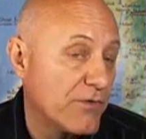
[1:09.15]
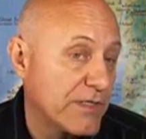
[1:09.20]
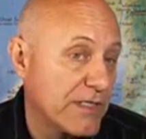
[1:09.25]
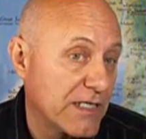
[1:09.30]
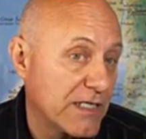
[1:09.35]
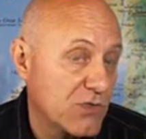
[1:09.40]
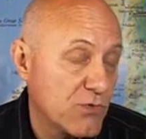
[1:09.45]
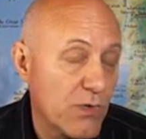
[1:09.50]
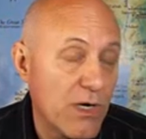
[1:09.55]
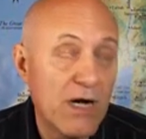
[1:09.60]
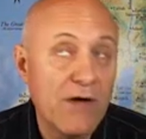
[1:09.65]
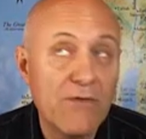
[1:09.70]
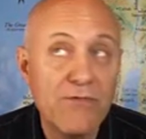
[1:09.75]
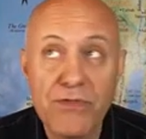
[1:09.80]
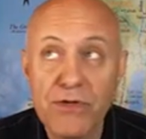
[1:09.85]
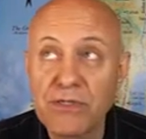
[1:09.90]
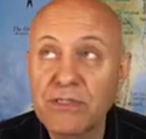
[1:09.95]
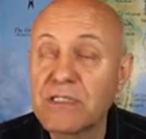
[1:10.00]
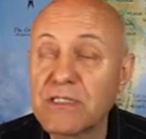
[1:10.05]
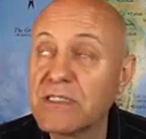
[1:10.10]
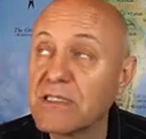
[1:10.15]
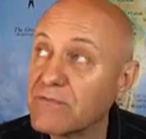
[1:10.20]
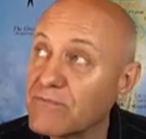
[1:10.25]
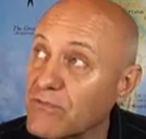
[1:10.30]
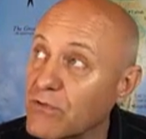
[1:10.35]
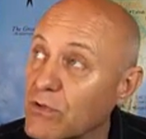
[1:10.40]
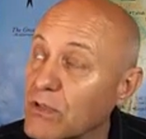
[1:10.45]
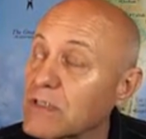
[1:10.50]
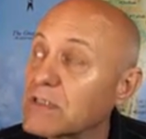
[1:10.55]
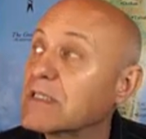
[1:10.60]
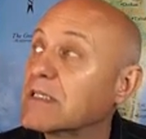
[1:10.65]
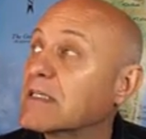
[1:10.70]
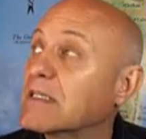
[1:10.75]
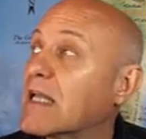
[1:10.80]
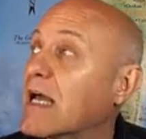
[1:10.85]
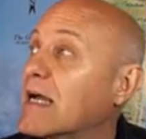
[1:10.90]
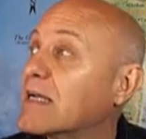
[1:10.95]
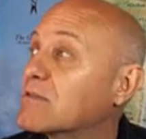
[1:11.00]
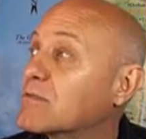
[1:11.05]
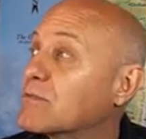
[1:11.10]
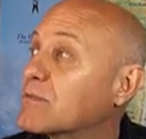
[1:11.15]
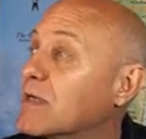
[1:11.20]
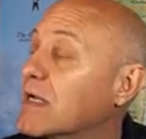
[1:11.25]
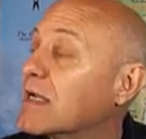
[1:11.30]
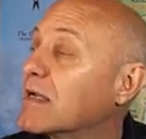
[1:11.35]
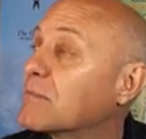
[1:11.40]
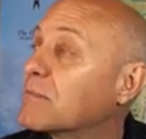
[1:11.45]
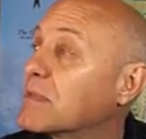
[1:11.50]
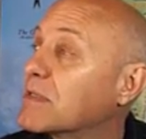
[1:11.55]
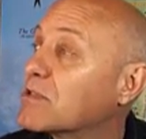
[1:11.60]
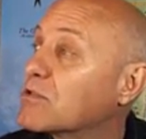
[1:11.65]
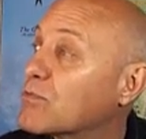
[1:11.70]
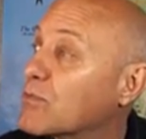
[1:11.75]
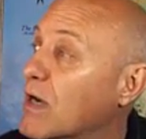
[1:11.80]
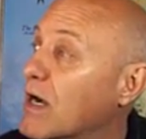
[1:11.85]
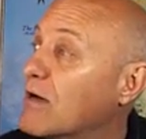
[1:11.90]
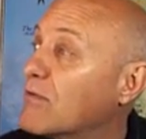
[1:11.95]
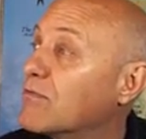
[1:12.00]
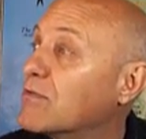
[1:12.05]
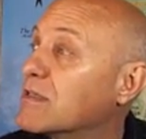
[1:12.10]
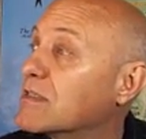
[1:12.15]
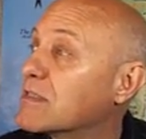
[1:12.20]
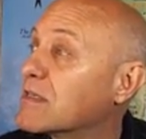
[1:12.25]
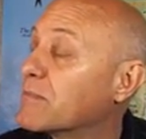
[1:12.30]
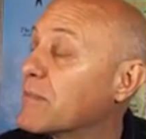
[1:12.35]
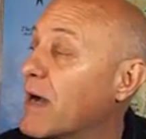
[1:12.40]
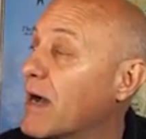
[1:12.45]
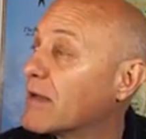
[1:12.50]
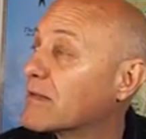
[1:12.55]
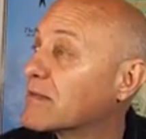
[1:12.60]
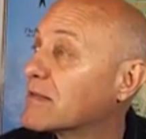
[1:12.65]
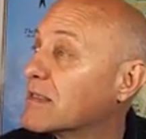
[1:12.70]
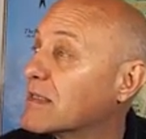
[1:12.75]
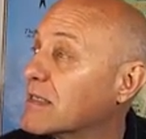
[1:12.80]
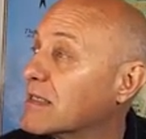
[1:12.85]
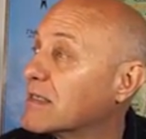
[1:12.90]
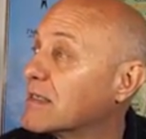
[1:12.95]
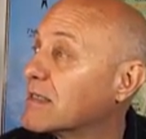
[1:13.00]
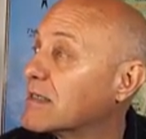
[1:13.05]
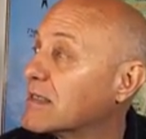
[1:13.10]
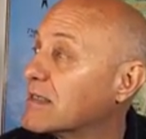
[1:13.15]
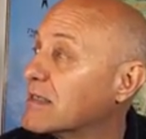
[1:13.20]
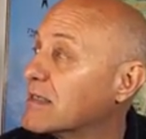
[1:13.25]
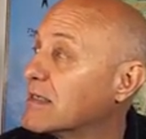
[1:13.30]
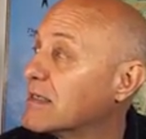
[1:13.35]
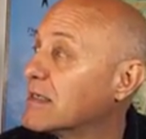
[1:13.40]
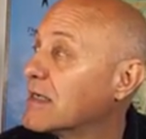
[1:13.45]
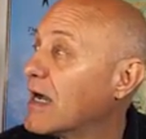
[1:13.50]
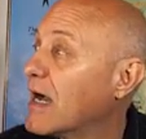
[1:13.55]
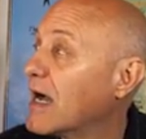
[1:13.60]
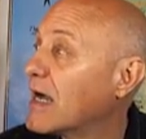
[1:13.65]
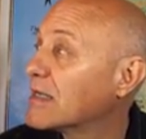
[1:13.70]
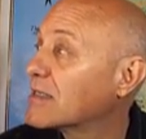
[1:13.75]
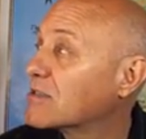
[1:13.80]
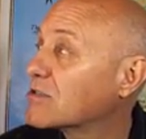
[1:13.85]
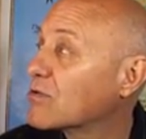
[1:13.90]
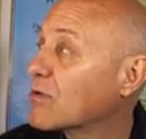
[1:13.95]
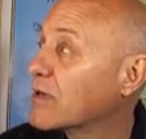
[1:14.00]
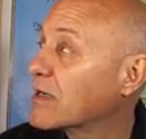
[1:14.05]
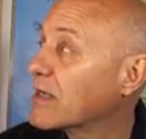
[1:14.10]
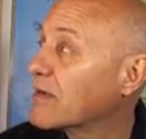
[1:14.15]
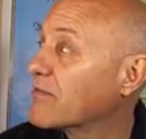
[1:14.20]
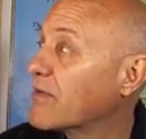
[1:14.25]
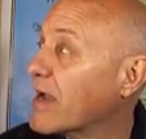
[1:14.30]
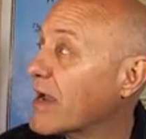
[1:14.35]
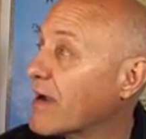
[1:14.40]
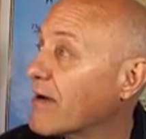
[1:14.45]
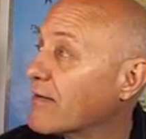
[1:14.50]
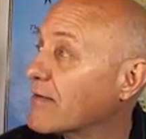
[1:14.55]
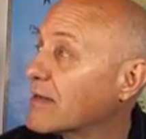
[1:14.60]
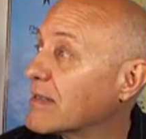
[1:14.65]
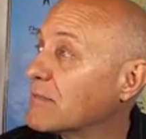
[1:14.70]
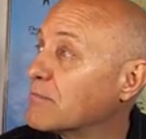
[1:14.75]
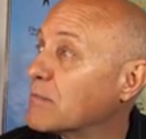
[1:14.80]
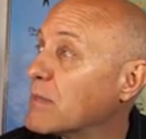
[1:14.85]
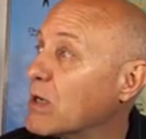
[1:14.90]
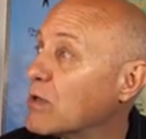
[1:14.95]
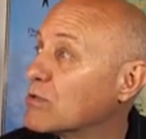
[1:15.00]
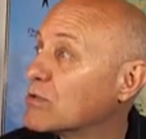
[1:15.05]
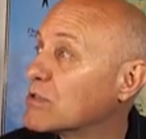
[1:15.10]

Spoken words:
We did 12, 13, and 14 last week, but 12 was about the story of Aaron and